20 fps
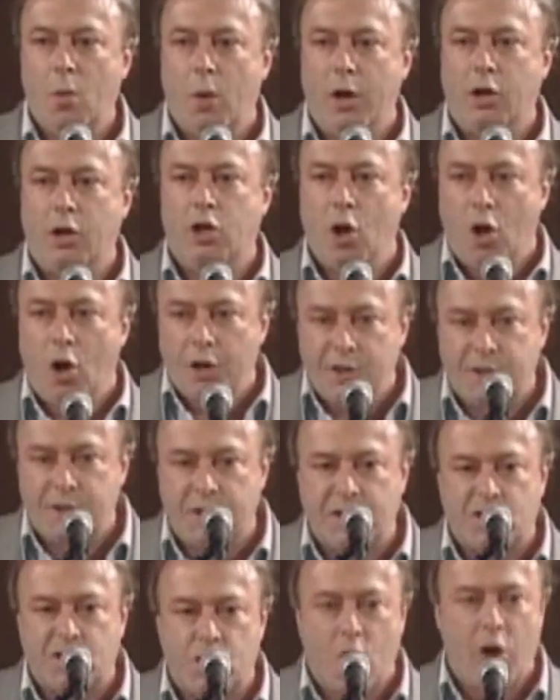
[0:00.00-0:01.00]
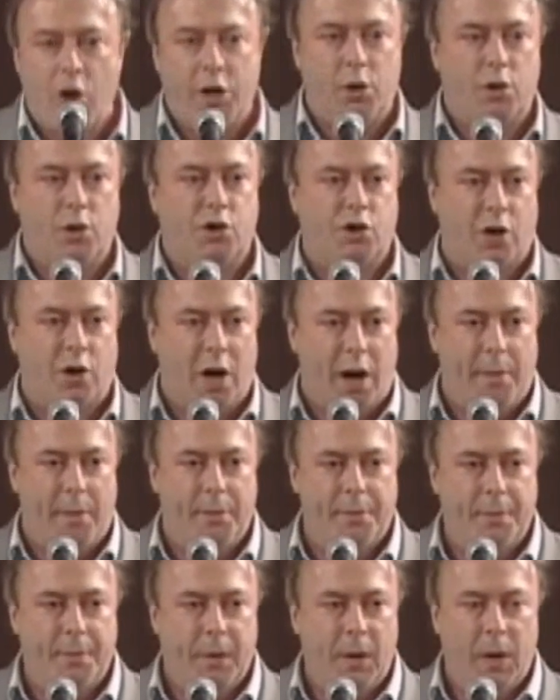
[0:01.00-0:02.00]
When God has destroyed your
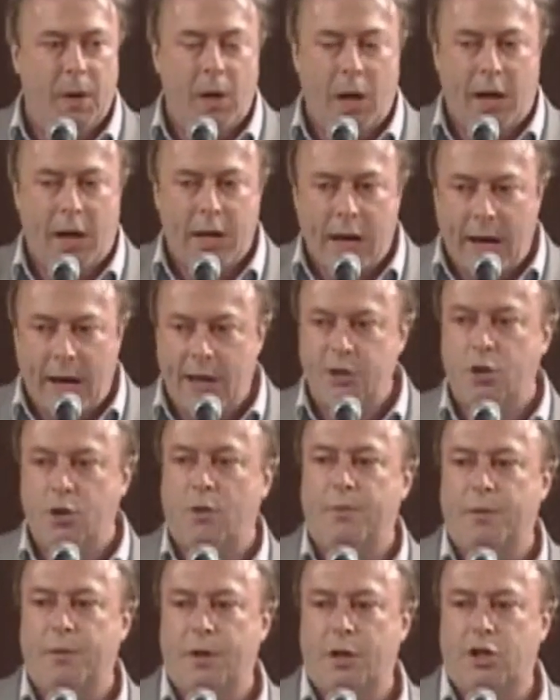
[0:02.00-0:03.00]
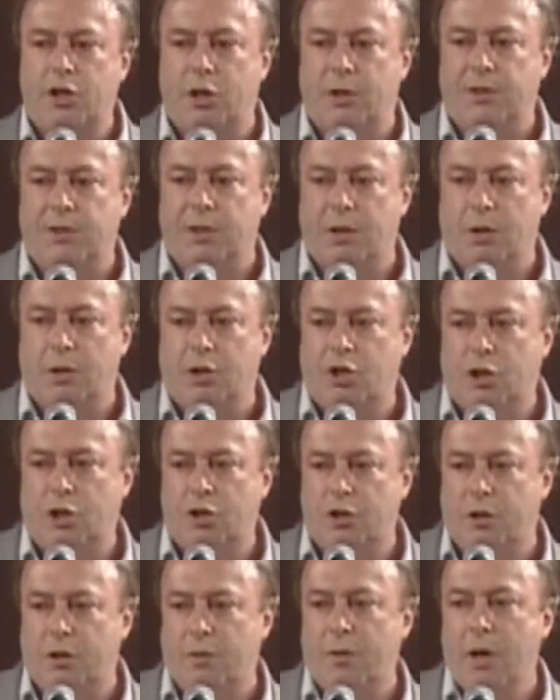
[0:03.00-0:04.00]
tribe and had your virgins and your
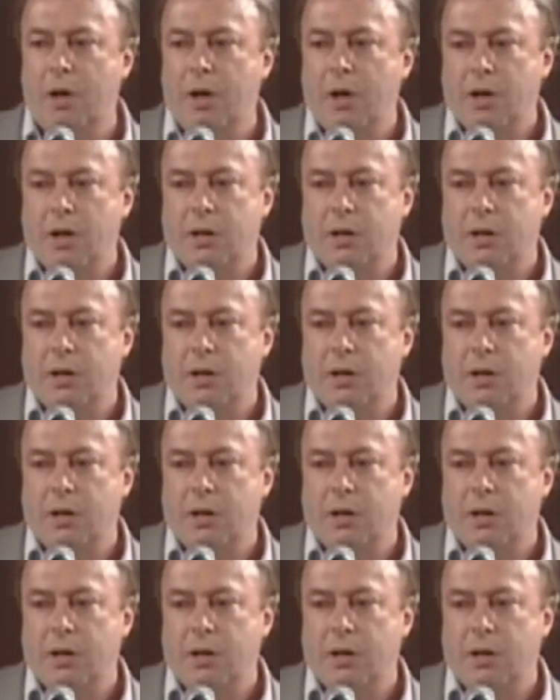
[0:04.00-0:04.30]
children